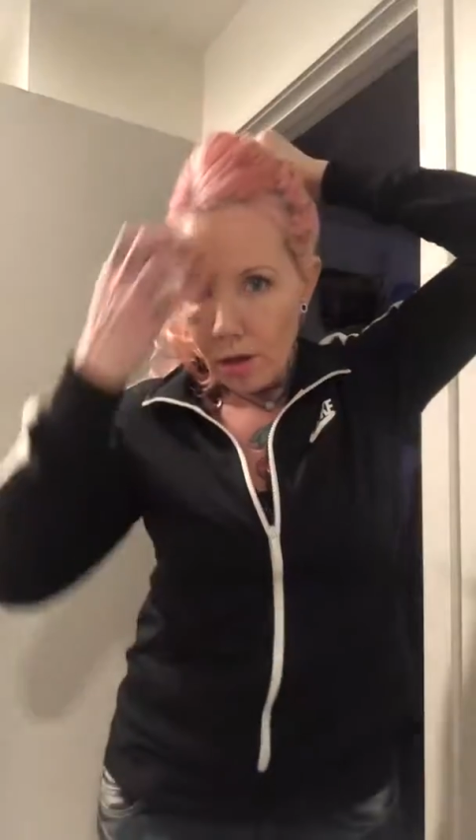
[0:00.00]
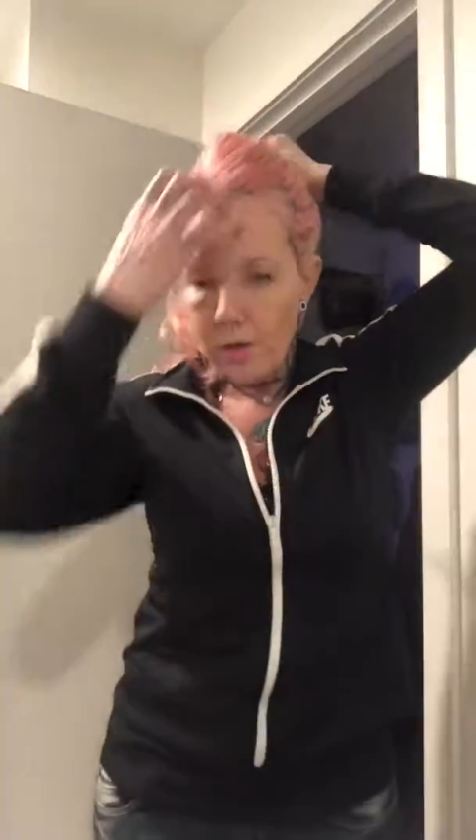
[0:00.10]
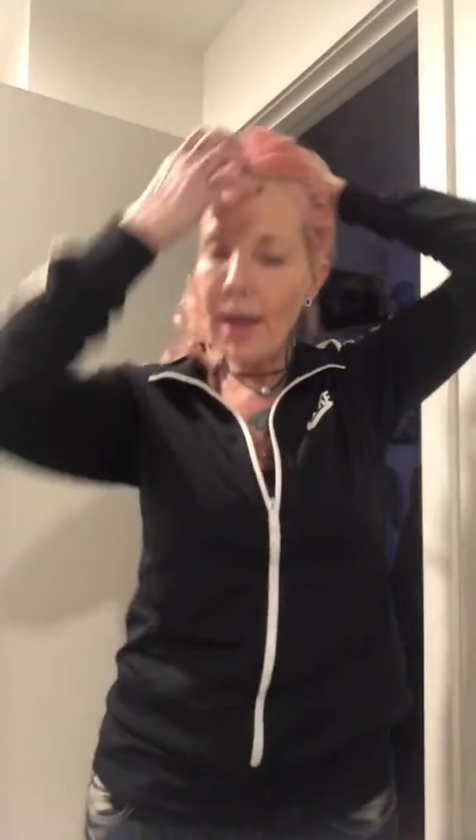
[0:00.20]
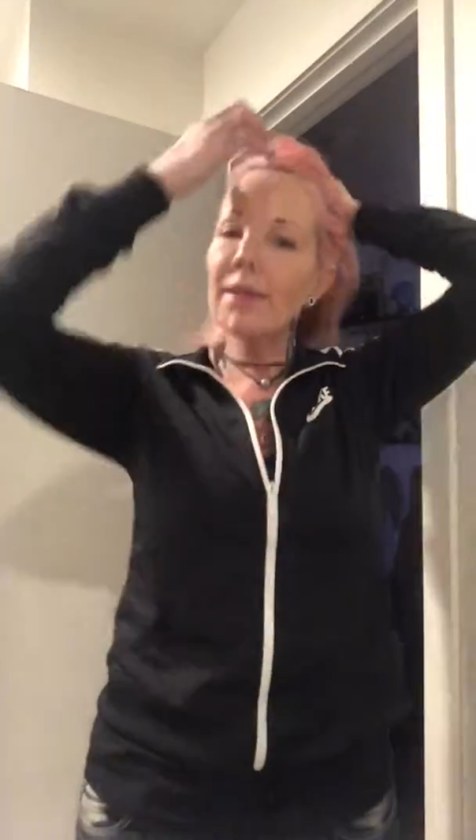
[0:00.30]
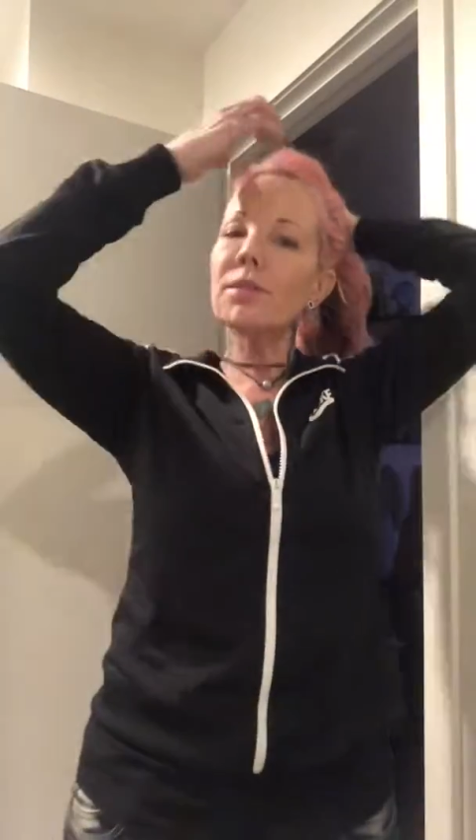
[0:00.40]

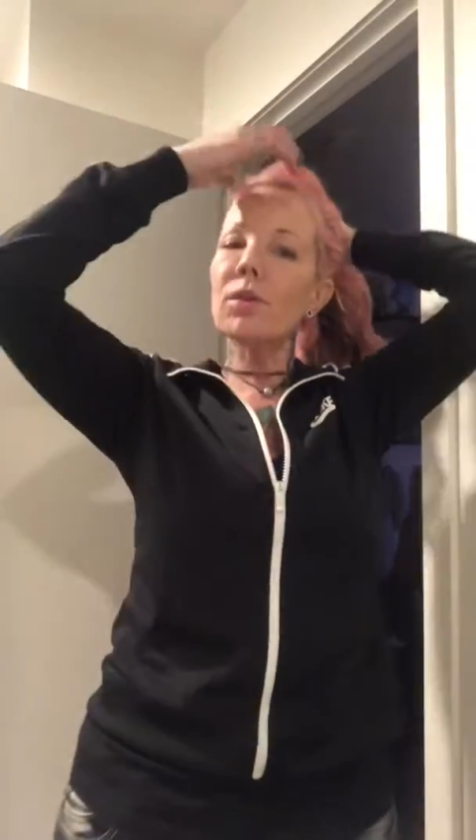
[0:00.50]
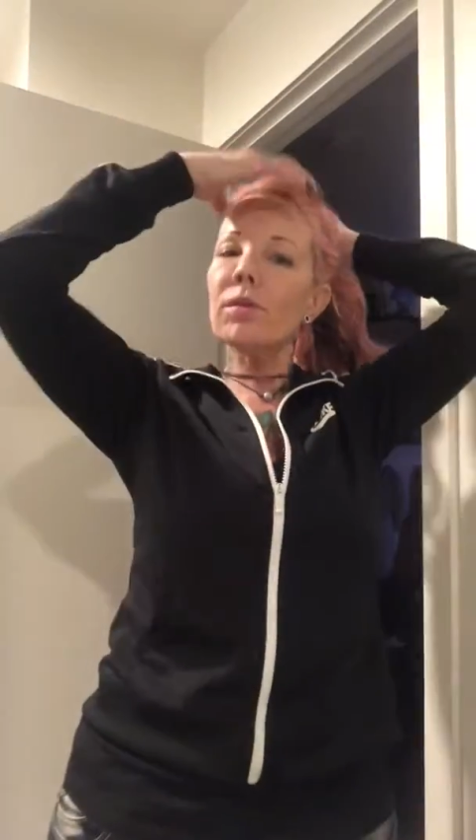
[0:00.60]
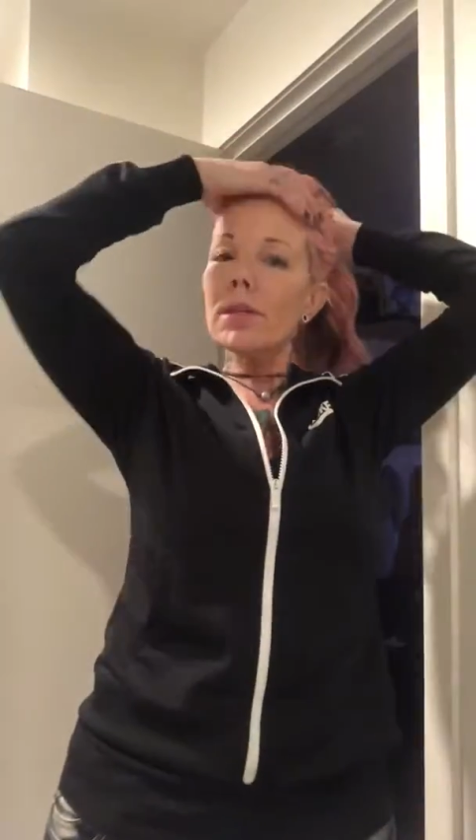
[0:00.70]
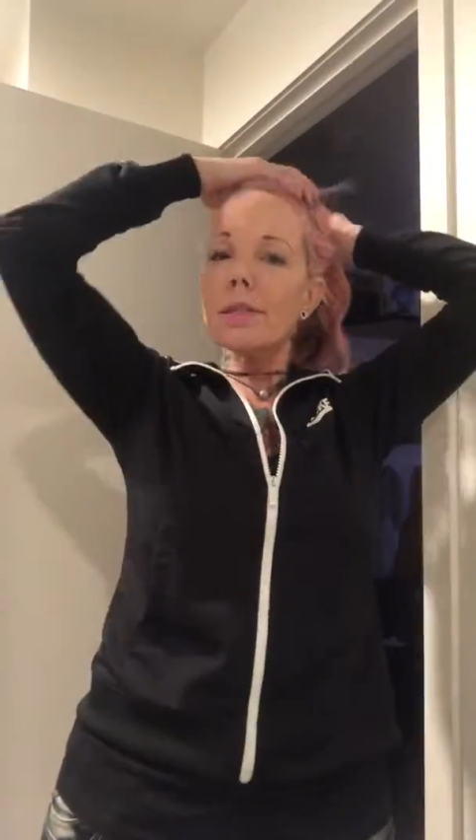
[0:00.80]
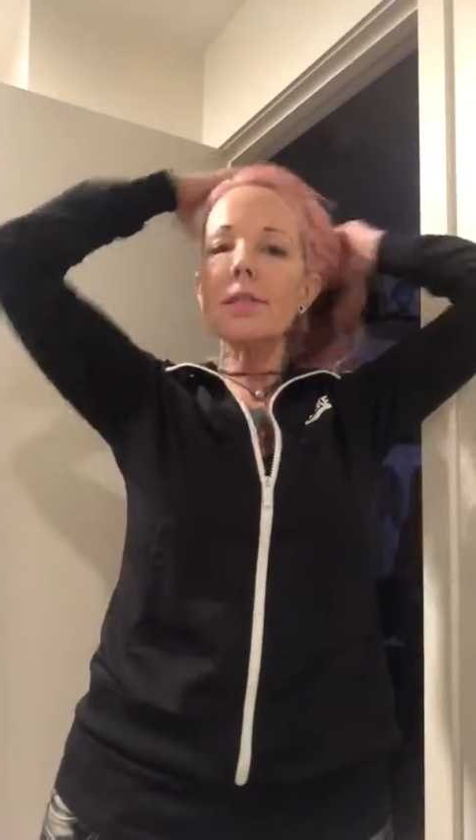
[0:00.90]
Okay, so
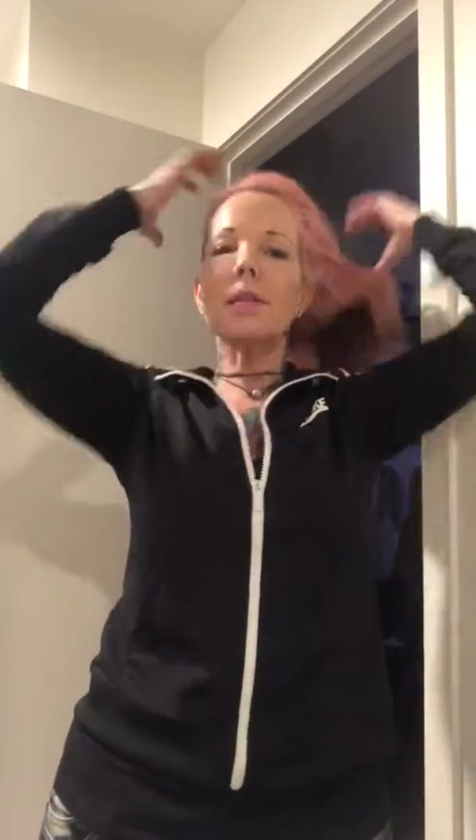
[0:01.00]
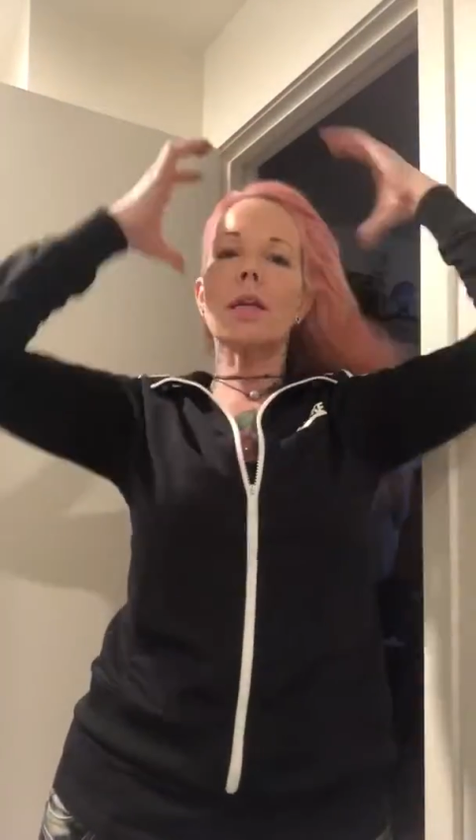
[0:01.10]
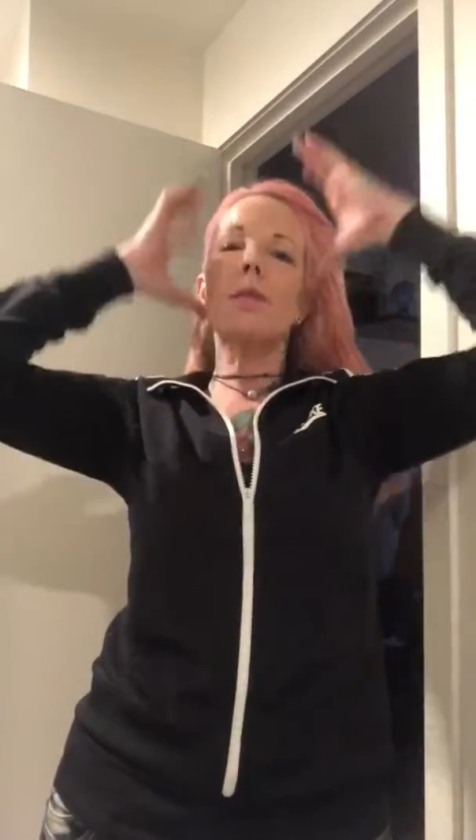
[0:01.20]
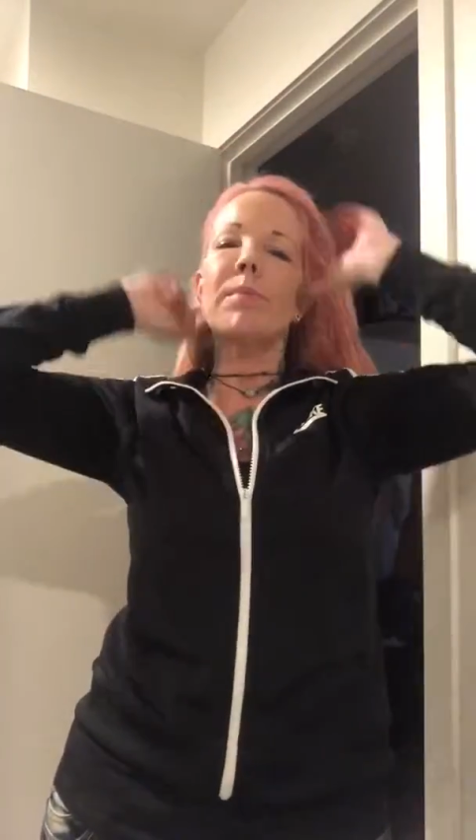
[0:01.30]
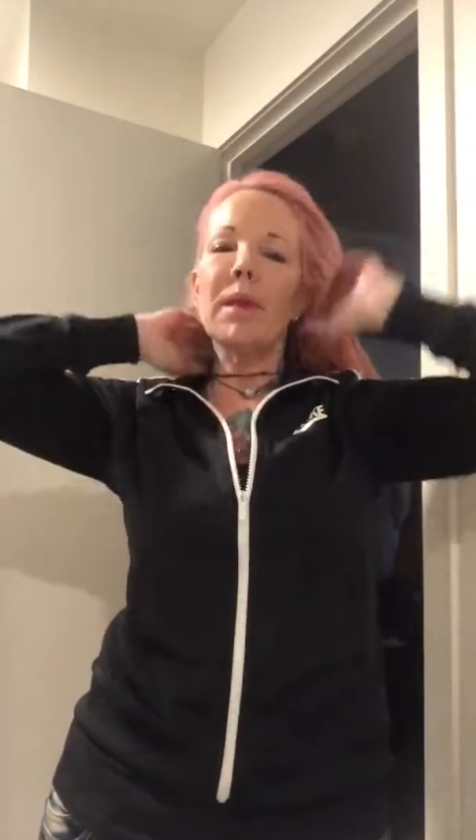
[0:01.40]
this is
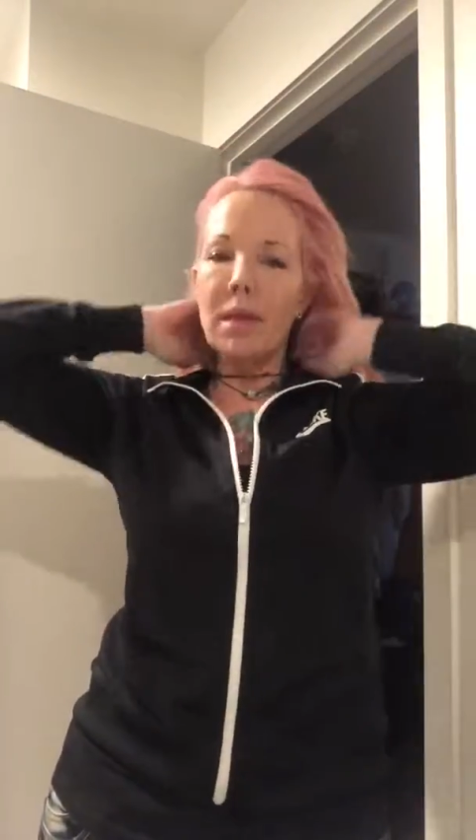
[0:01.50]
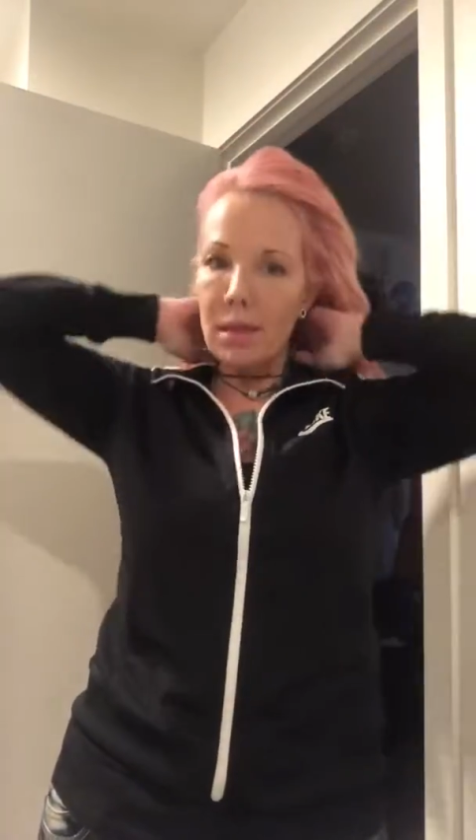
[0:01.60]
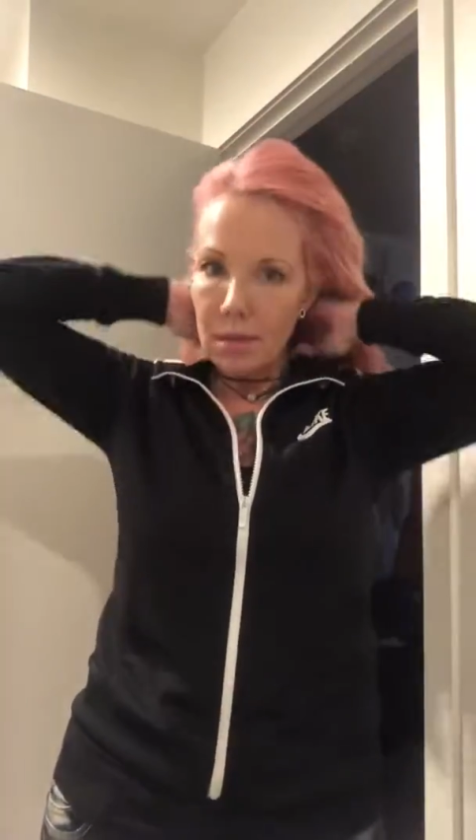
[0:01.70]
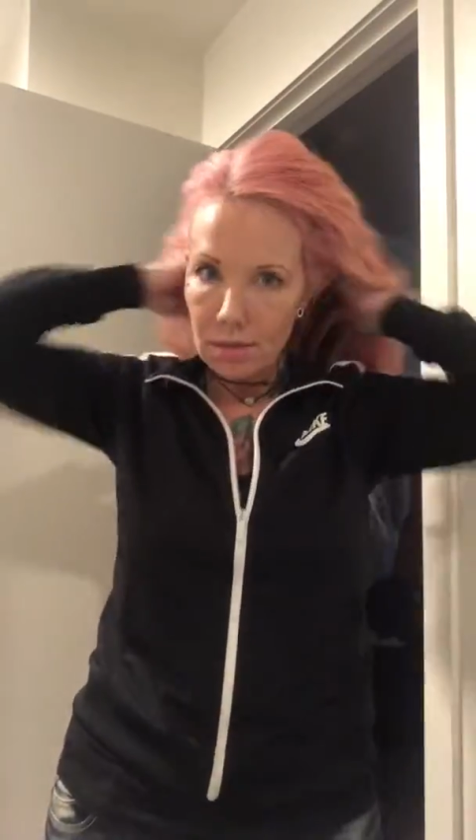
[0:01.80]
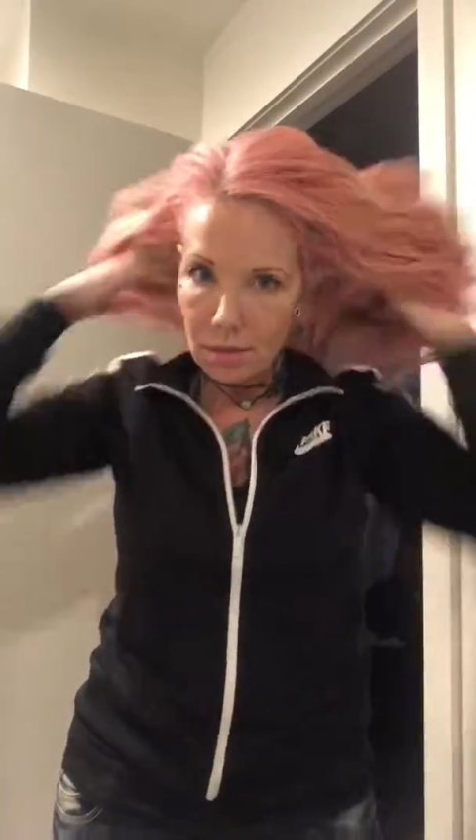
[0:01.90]
gonna
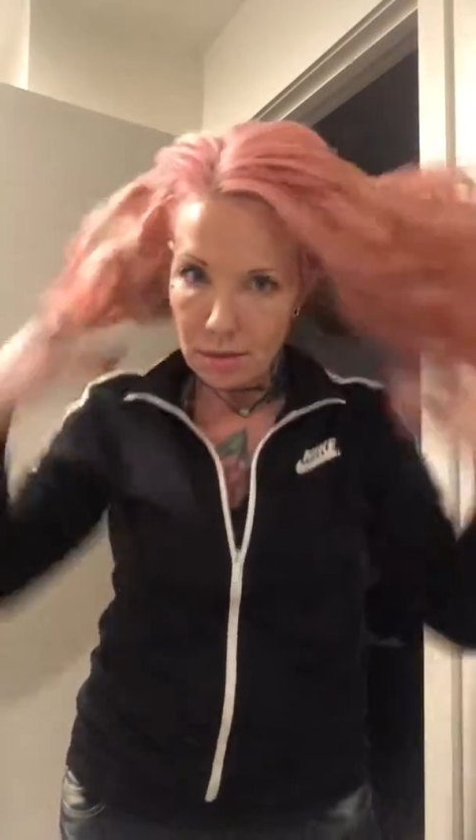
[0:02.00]
be